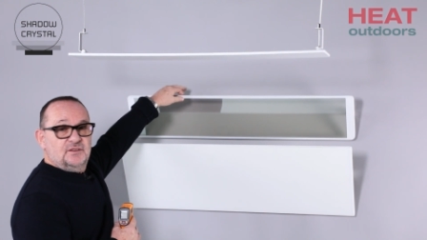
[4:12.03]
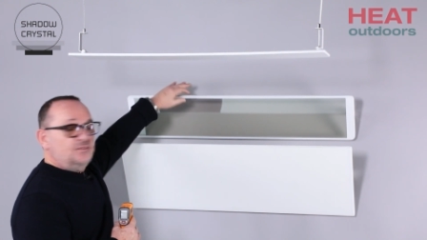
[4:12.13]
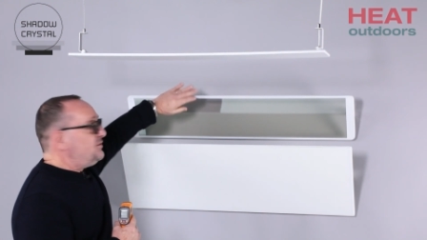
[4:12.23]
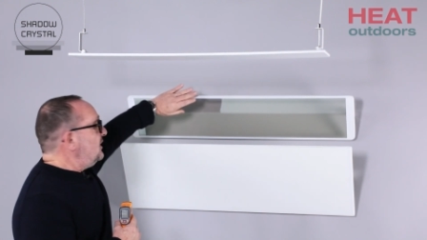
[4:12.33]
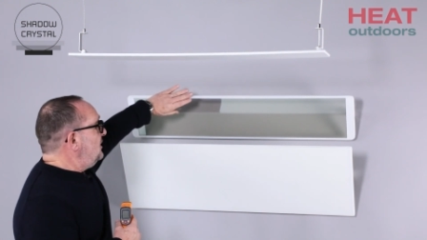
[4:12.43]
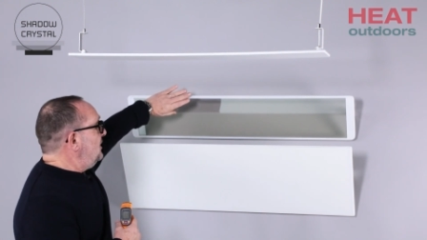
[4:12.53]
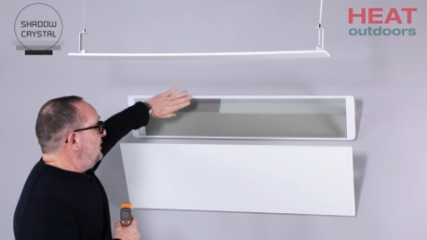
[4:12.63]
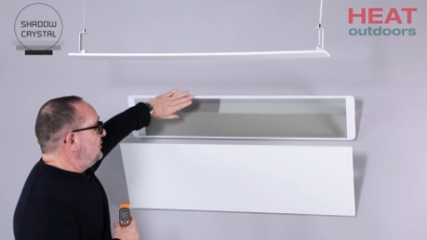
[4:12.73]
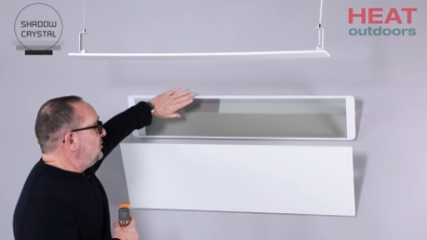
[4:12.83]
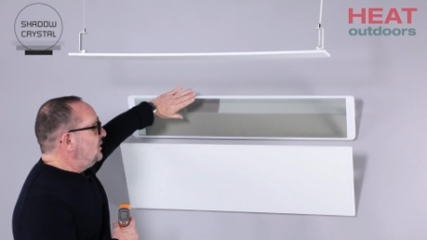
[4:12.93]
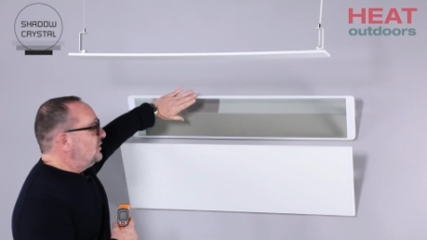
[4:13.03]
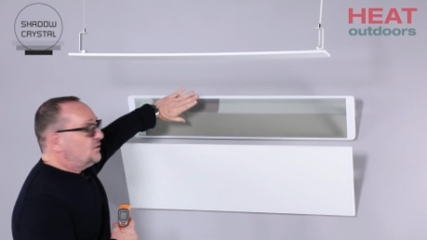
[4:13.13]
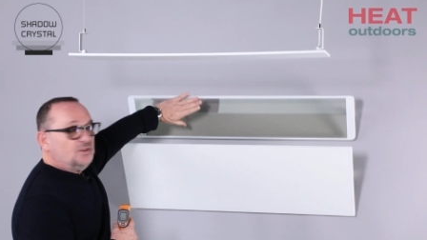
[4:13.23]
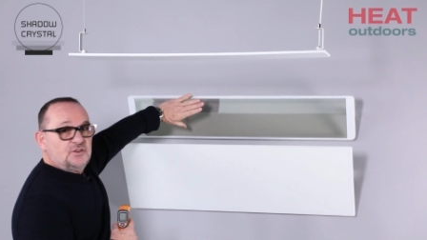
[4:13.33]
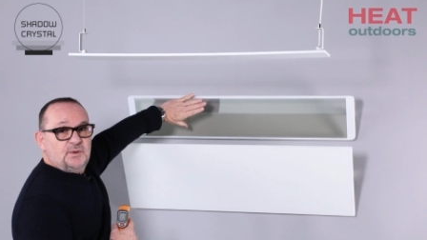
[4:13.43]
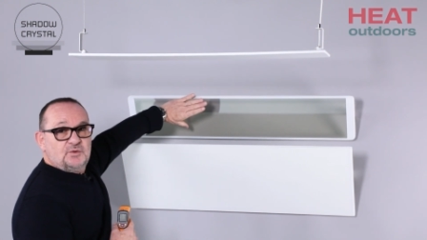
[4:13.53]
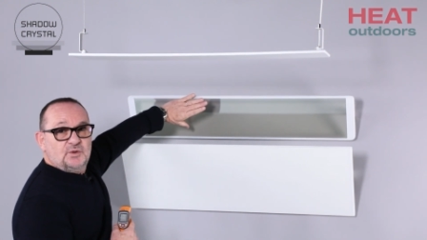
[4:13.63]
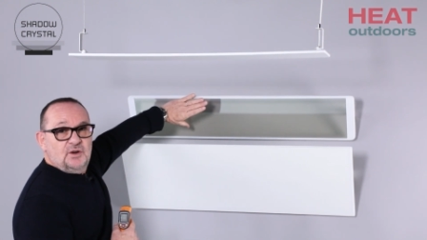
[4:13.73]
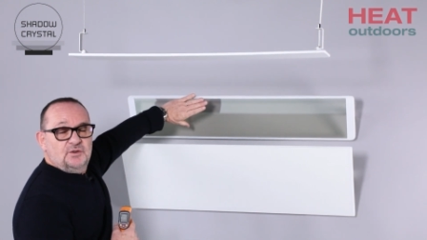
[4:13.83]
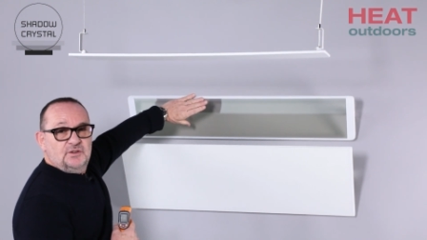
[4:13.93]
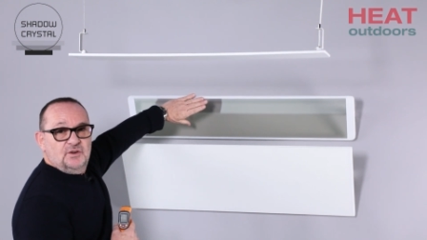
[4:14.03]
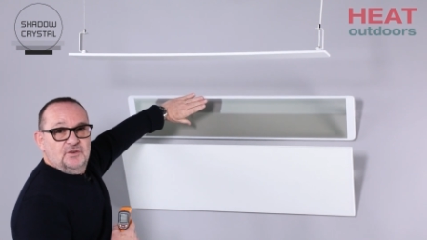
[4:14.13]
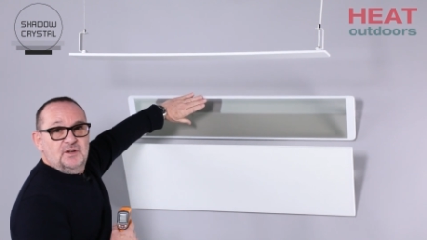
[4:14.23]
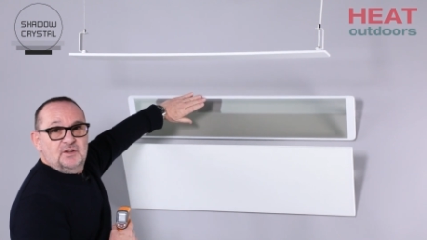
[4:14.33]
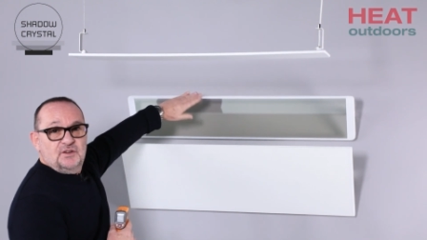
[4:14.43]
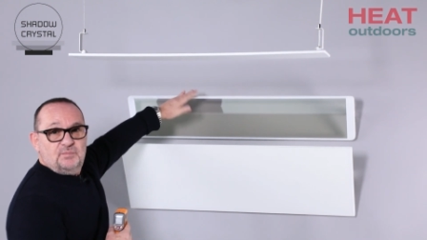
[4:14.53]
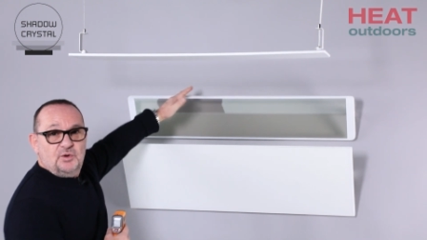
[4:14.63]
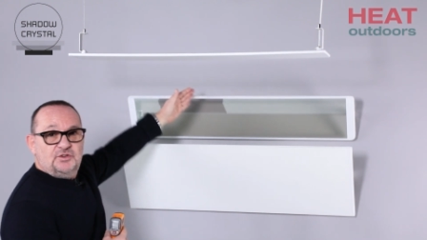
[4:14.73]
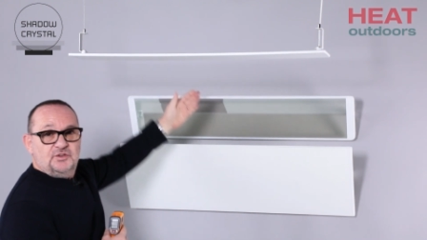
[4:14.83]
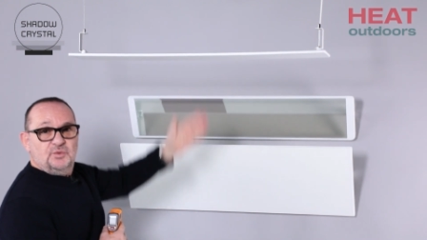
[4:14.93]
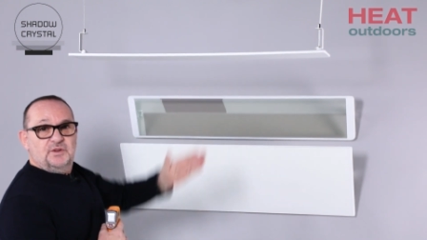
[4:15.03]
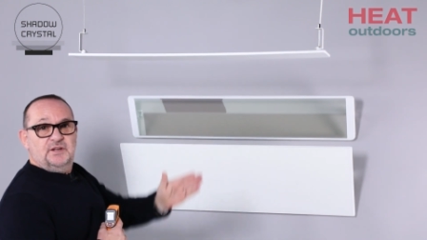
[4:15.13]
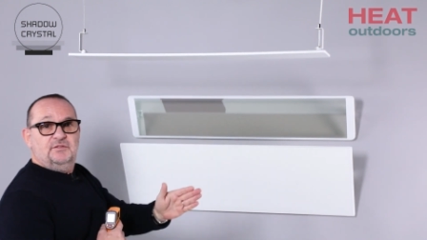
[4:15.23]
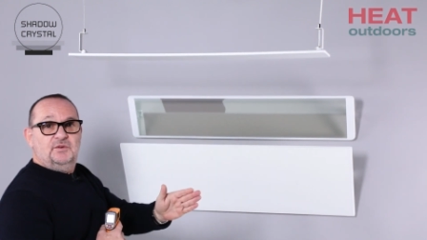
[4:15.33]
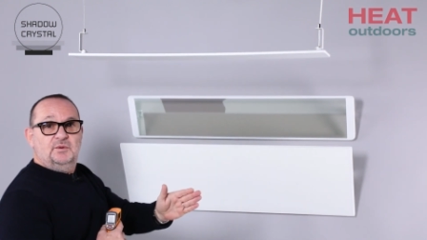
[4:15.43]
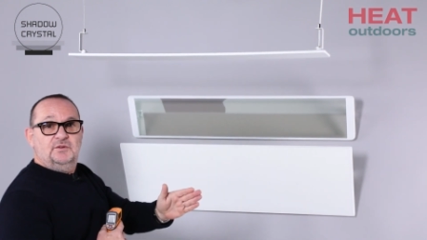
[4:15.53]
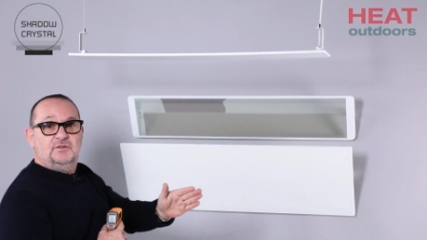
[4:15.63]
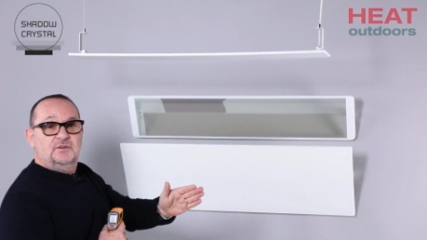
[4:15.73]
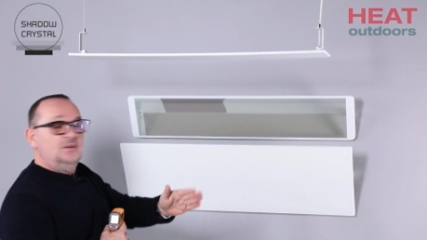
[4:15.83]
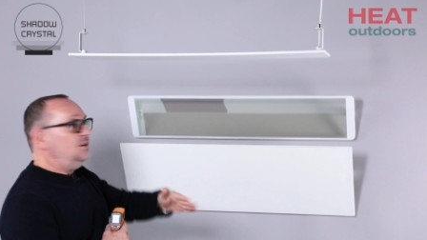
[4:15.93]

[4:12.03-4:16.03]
The front layer is the one that's got the special coating on that pushes all the heat forwards.